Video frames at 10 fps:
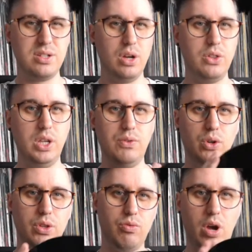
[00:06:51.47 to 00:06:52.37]
know that you've
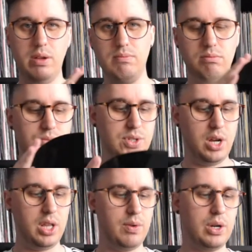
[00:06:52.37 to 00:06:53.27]
got the right
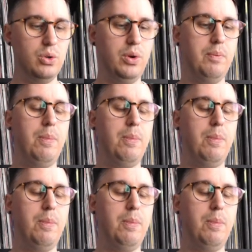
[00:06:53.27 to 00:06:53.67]
side of the record.